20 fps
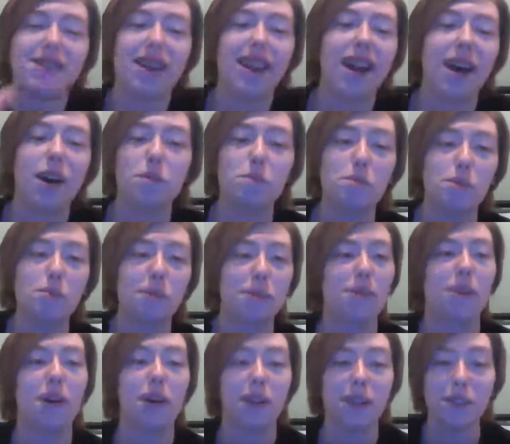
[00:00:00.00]
that help him
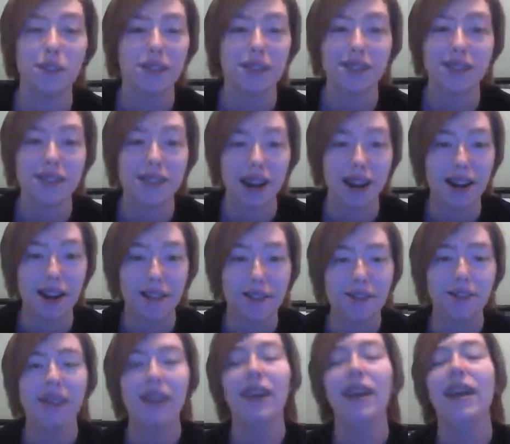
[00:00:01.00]
with all of his stuff.